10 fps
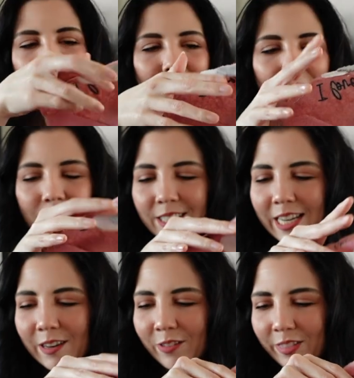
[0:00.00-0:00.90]
and they all
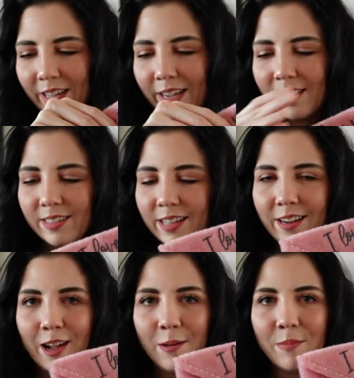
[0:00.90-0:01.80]
say different things. They
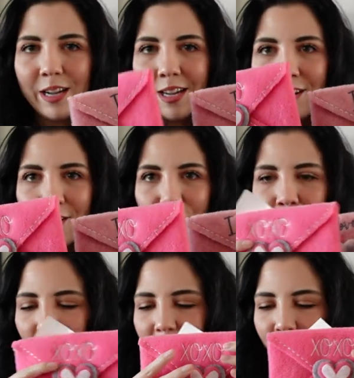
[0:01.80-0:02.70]
come in
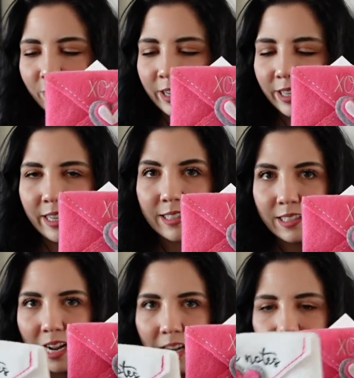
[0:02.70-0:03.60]
4 different like
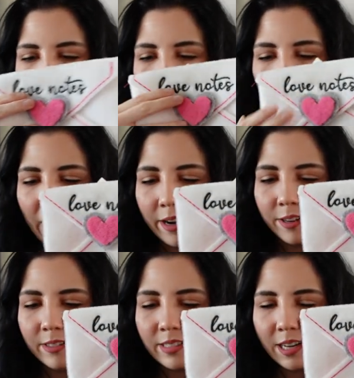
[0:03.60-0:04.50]
styles,
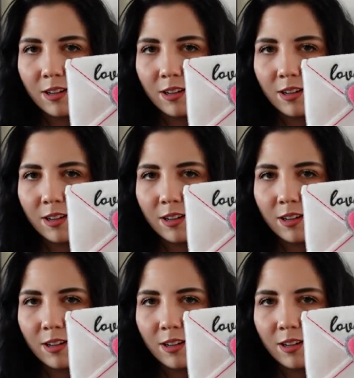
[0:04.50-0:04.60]
patterns. They